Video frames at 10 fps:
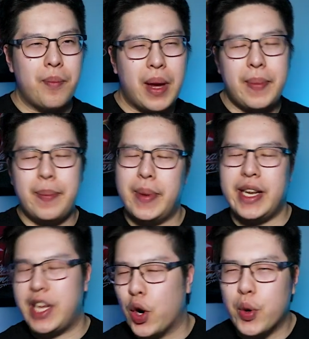maybe
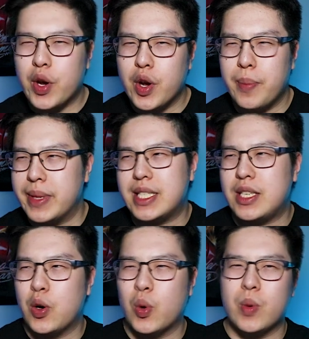mediocre but
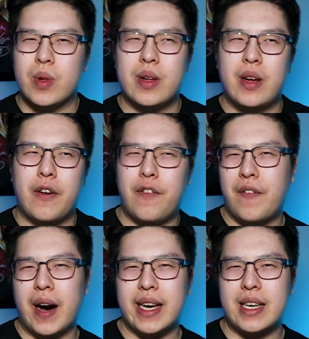still a
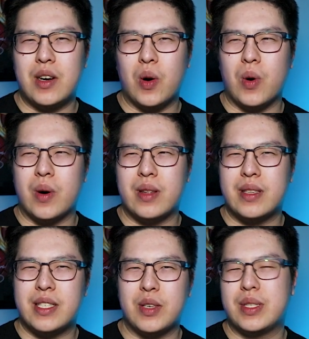fun or
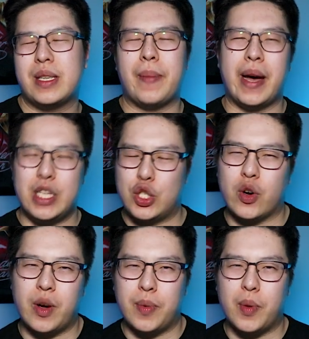still
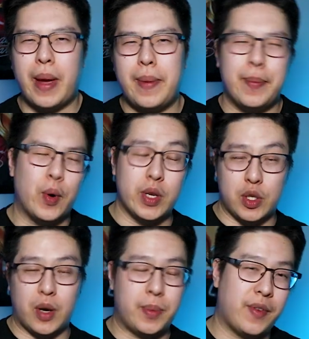semi-enjoyable, maybe more
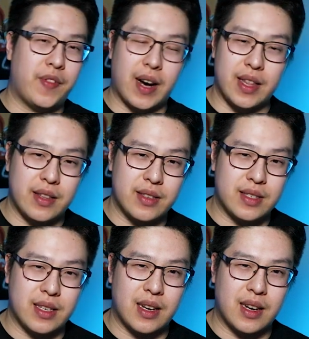enjoyable for
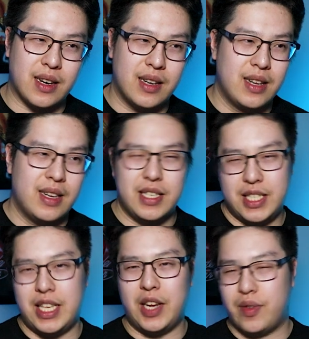others, uh,
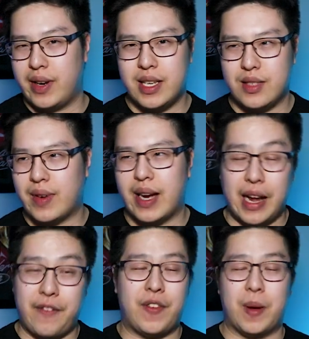series, right?
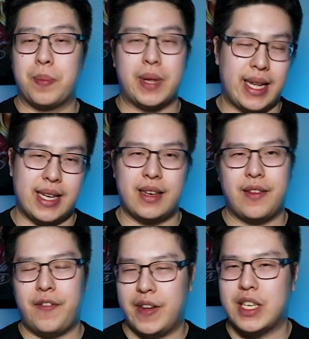A
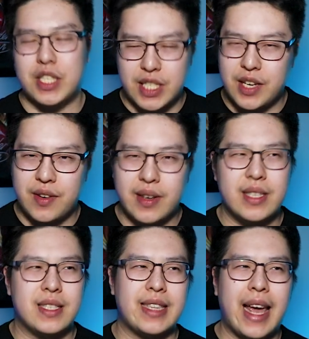completed, finished
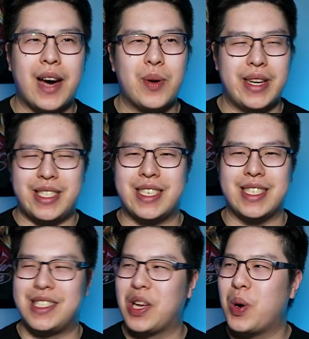series. Now it's
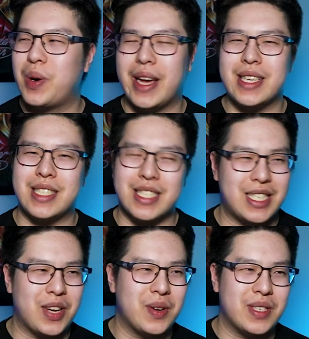just known as the
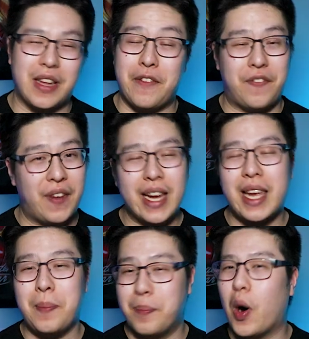series that
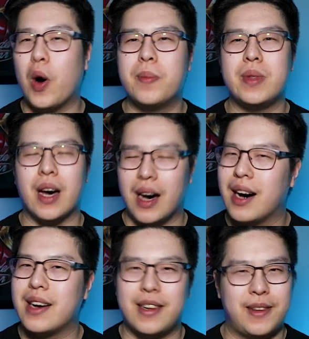fucking bombed
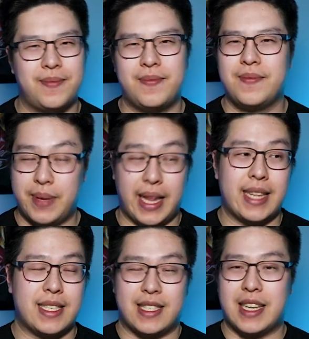hard. But
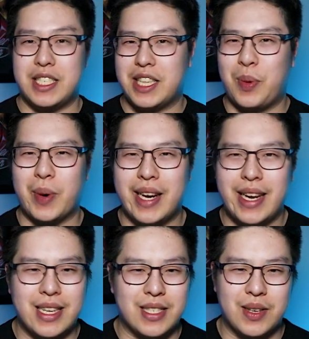that's essentially what it
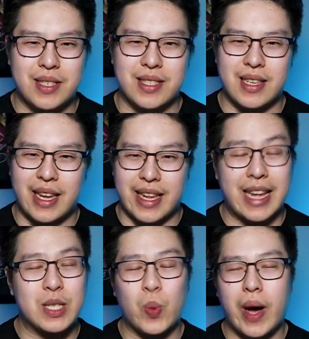is, honestly. Like,
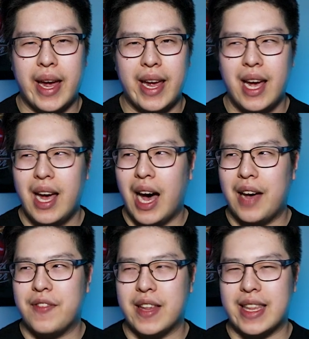that's why
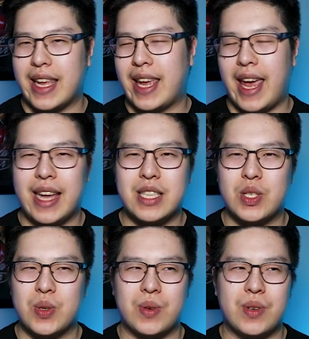I feel like they
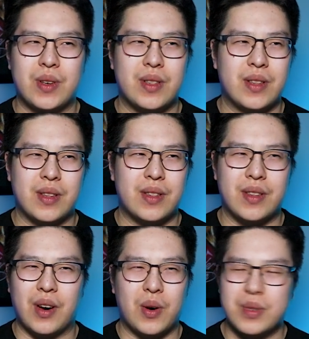cancelled the,
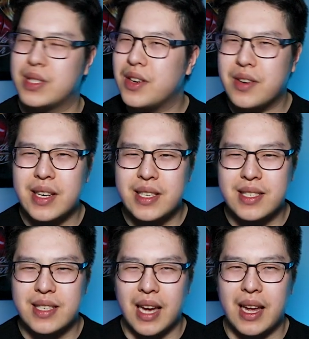the whole
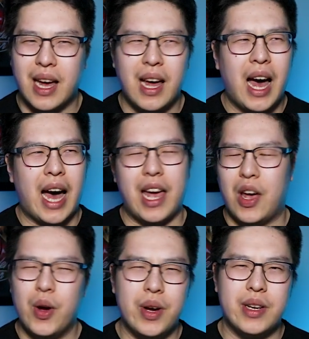series. I, I
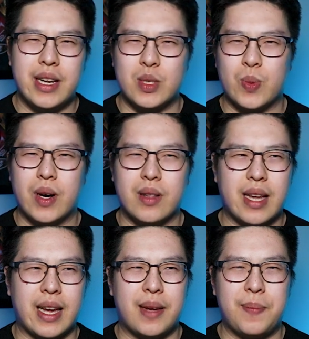heard as well,
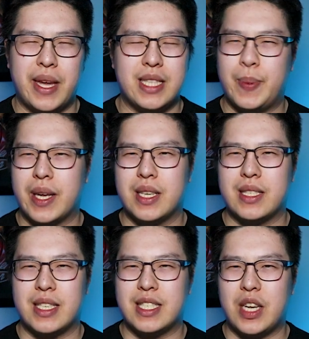like, it's
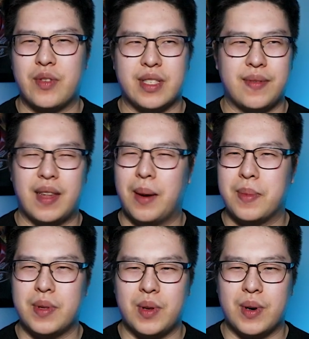because The Secrets of
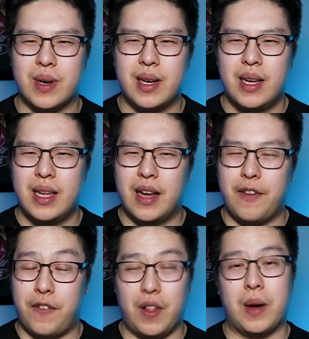Dumbledore
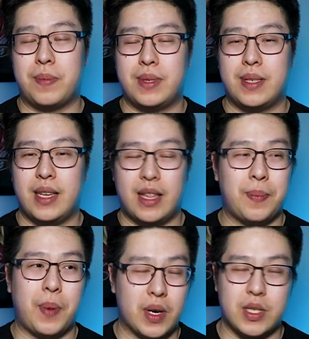flopped in the
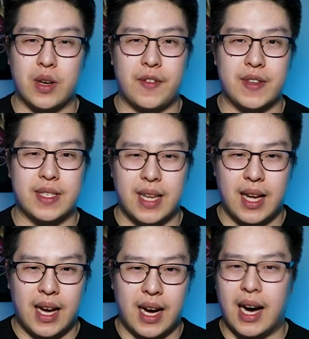box office
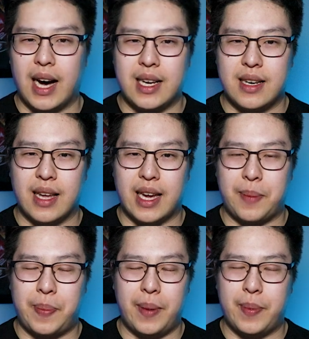hard.
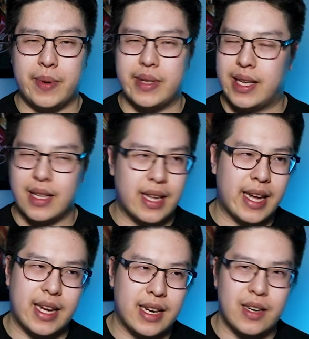Like, people didn't
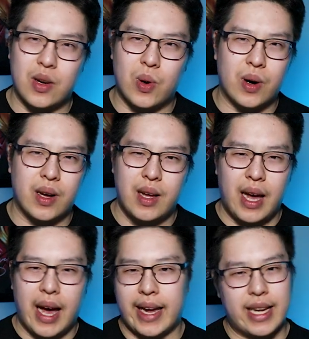like it, or
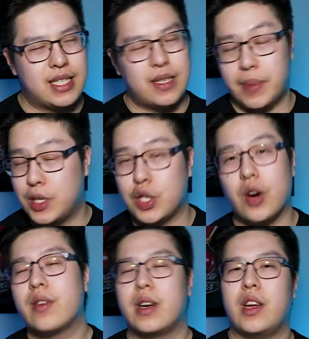I guess the
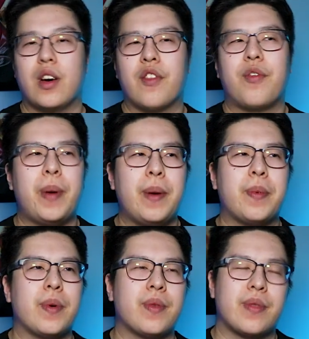majority of
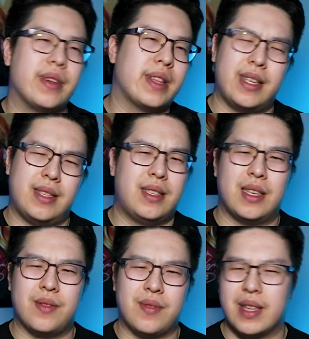people really
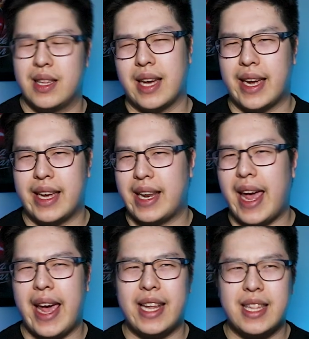didn't really like it,
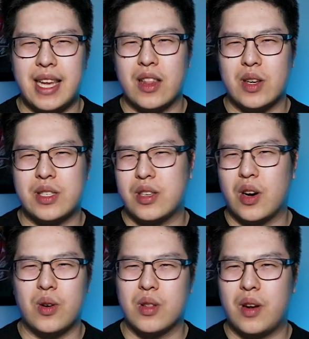and they lost a
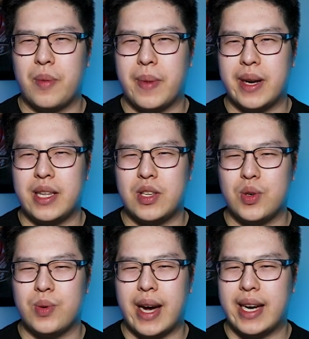whole lot of money
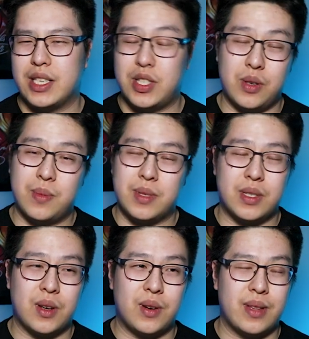too, I'd assume,
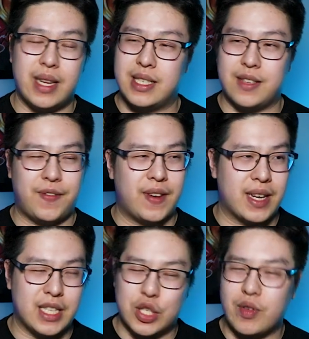so they just
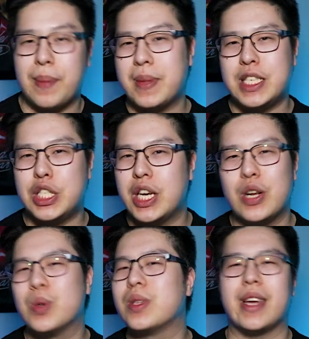fucking scrapped that shit
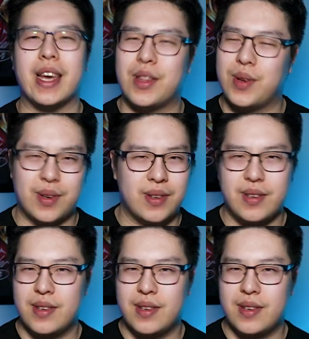altogether.